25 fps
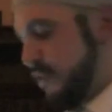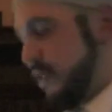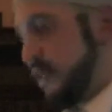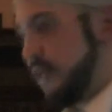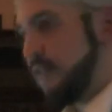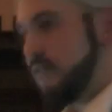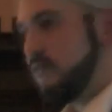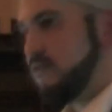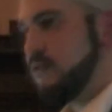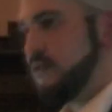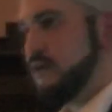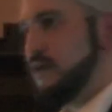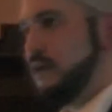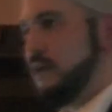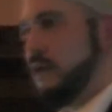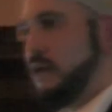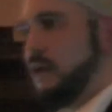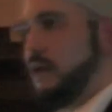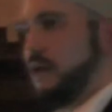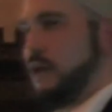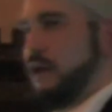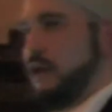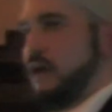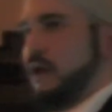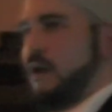needs,
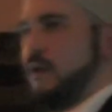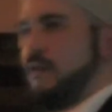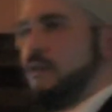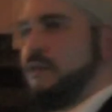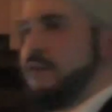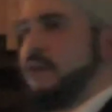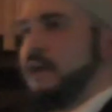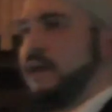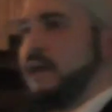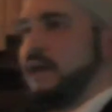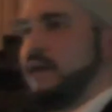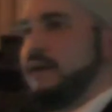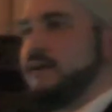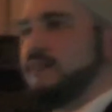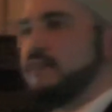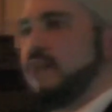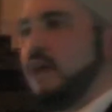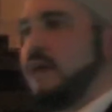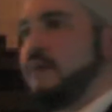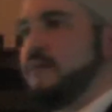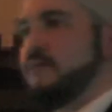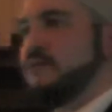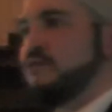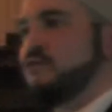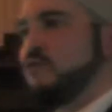then
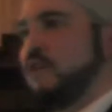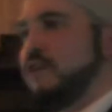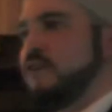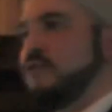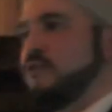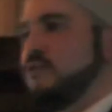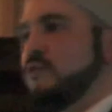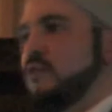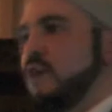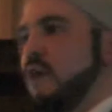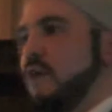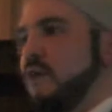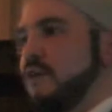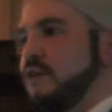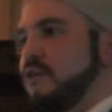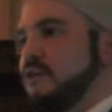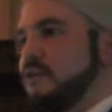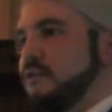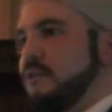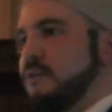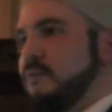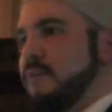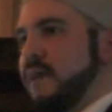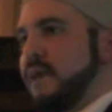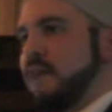Islam is trying to encourage
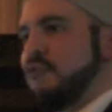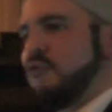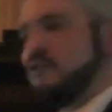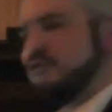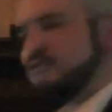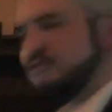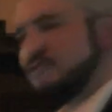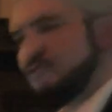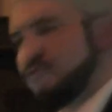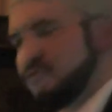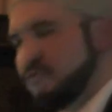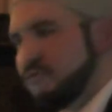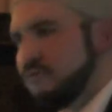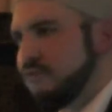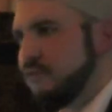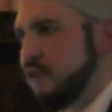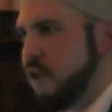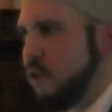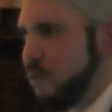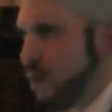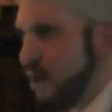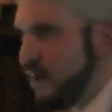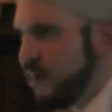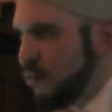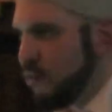the man not to
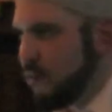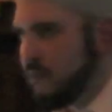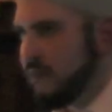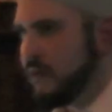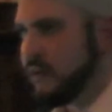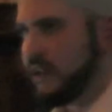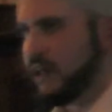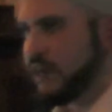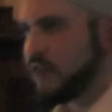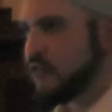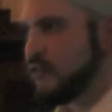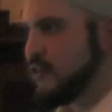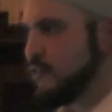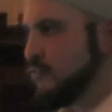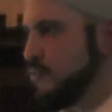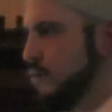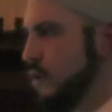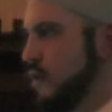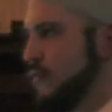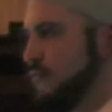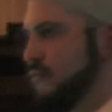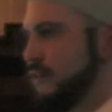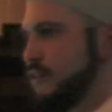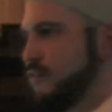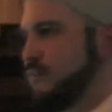throw away the woman like she's
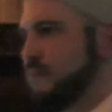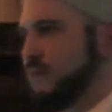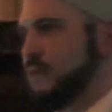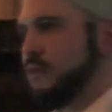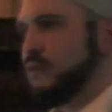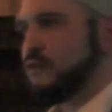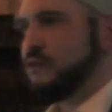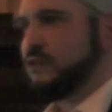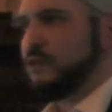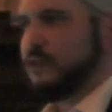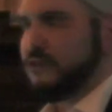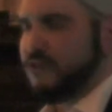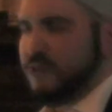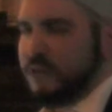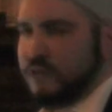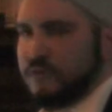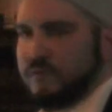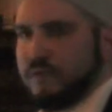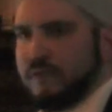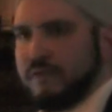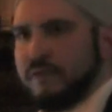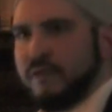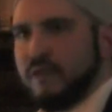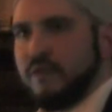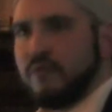worthless because she doesn't
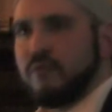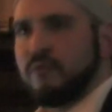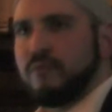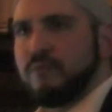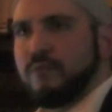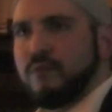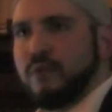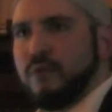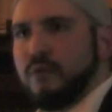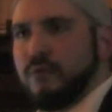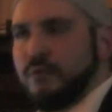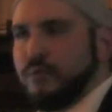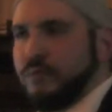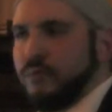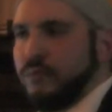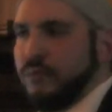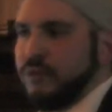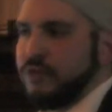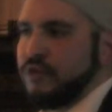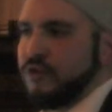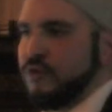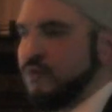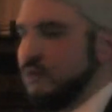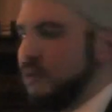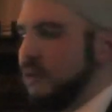fulfill
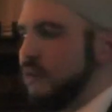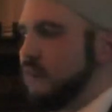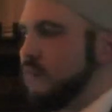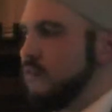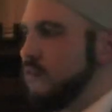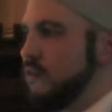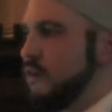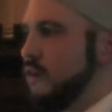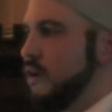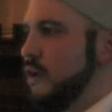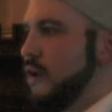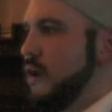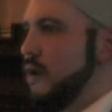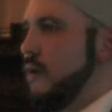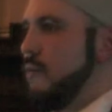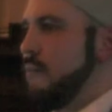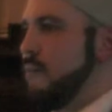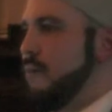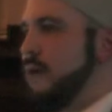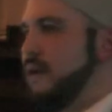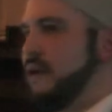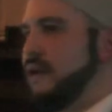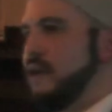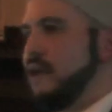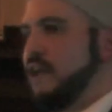what you want.
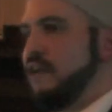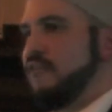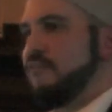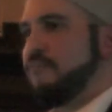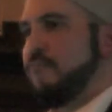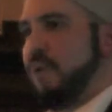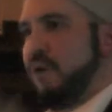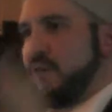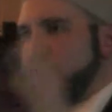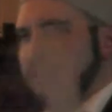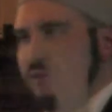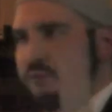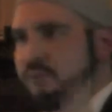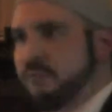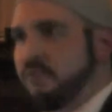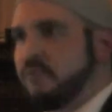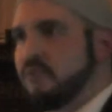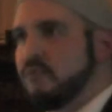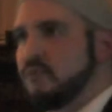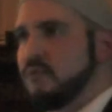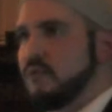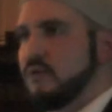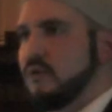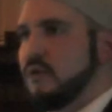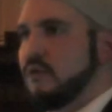But if
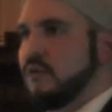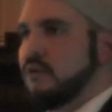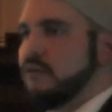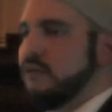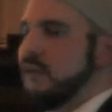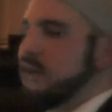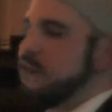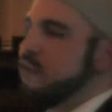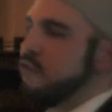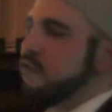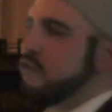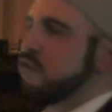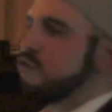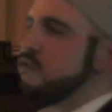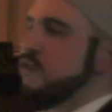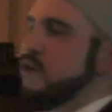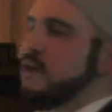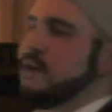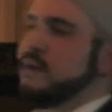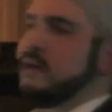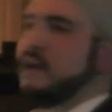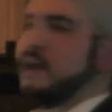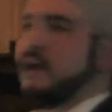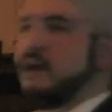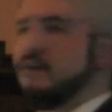possible, then you
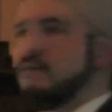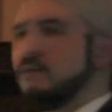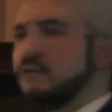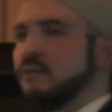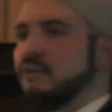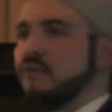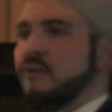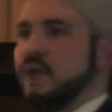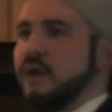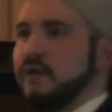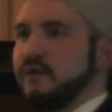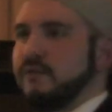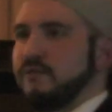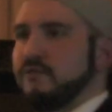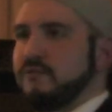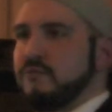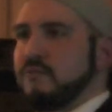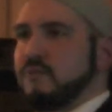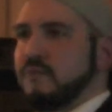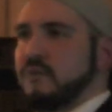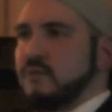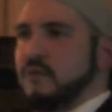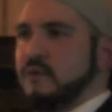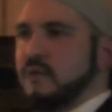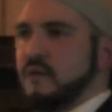try and get another wife,
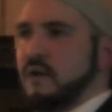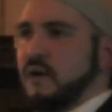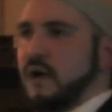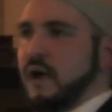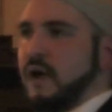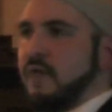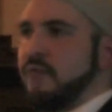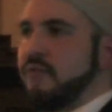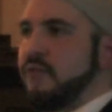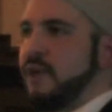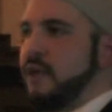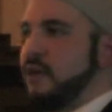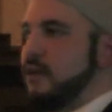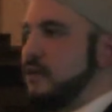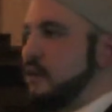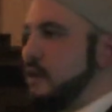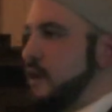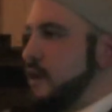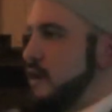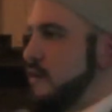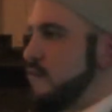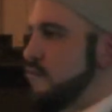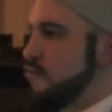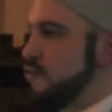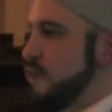
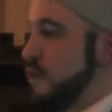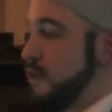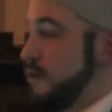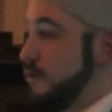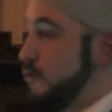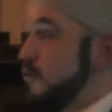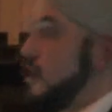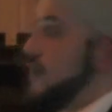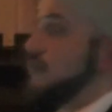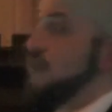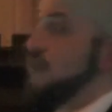and you